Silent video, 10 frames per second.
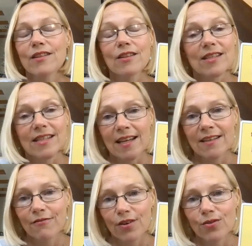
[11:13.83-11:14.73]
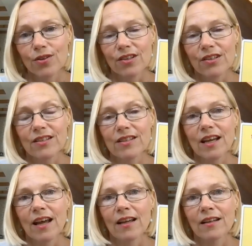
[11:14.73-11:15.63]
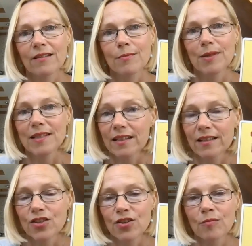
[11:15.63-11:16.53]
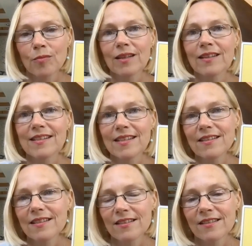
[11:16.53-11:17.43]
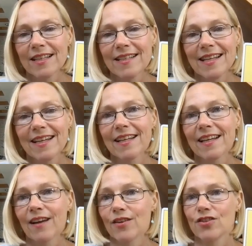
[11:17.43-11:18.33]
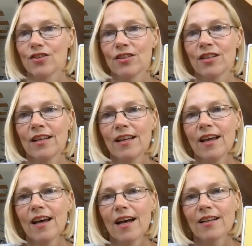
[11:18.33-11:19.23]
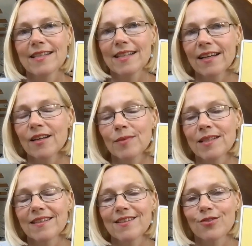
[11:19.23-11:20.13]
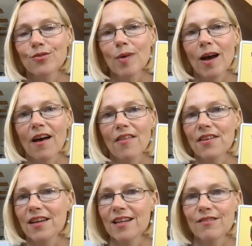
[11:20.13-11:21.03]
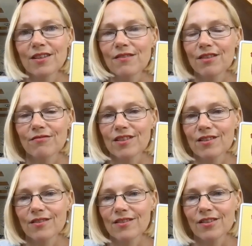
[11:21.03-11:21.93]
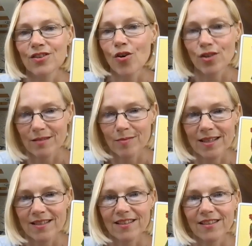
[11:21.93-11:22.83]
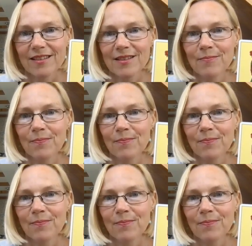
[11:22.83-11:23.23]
So stay focused and be diligent, be consistent in taking action, and stay committed to your path, even if the results are not immediate.